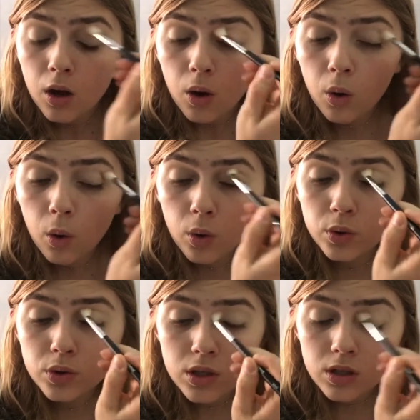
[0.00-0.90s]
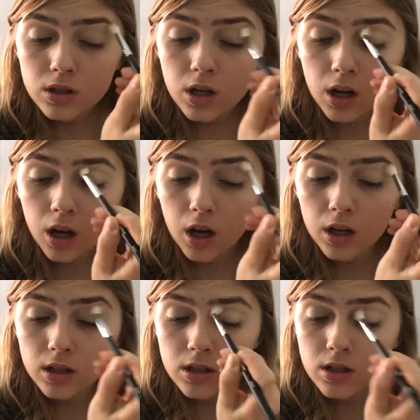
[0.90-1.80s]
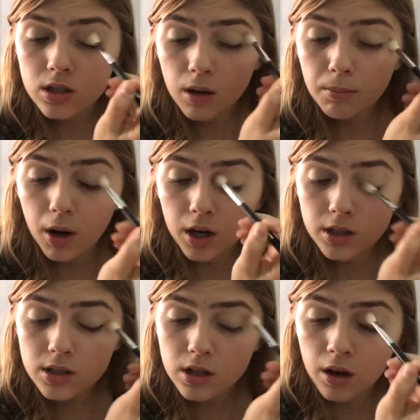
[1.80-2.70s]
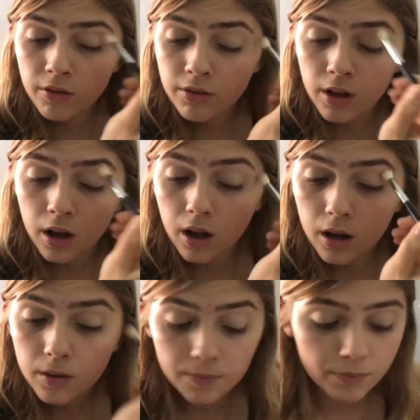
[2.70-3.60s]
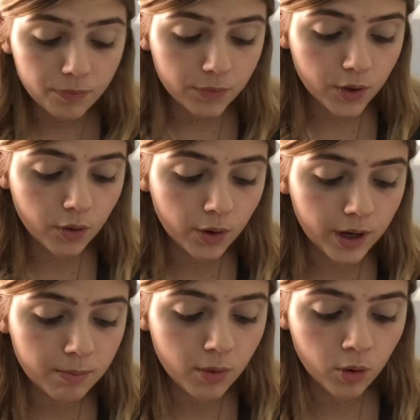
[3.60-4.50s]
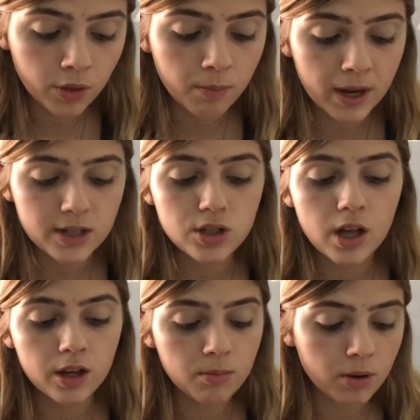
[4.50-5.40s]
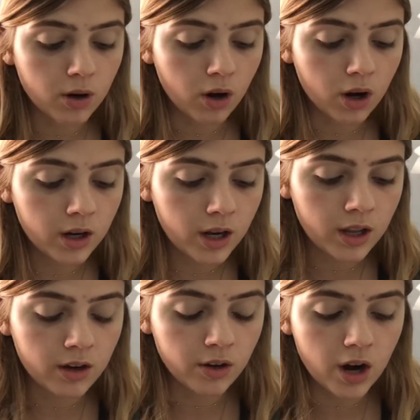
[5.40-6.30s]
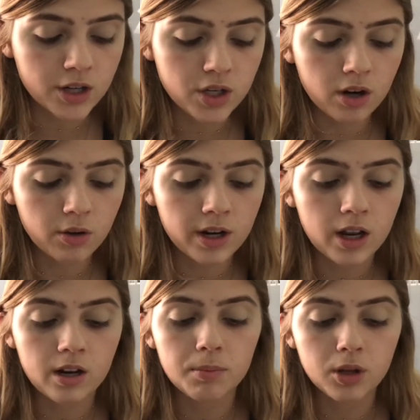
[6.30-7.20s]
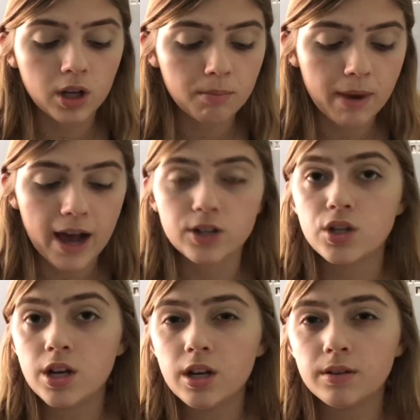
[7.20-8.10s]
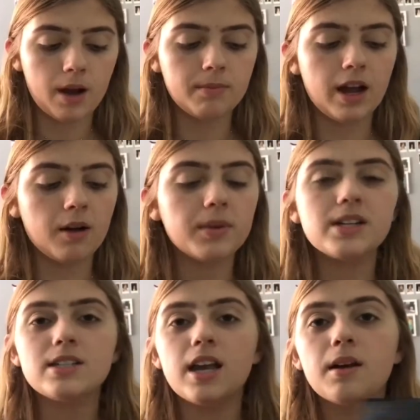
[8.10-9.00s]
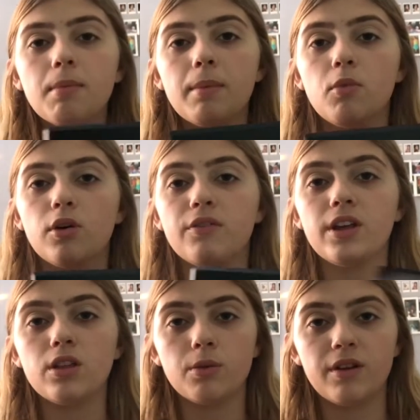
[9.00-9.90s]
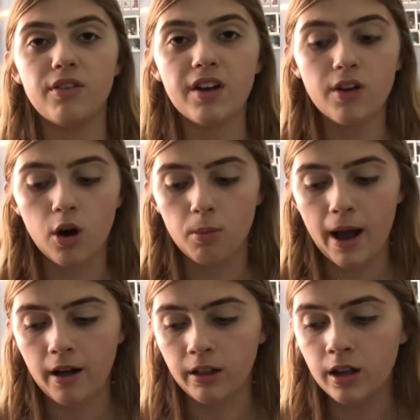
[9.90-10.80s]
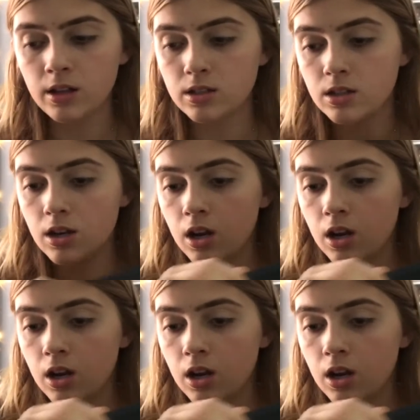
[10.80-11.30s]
hold to some parts of the cream or the base that you put on, and your eyeshadow can end up looking patchy. Now I'm going to take my Morphe 350 palette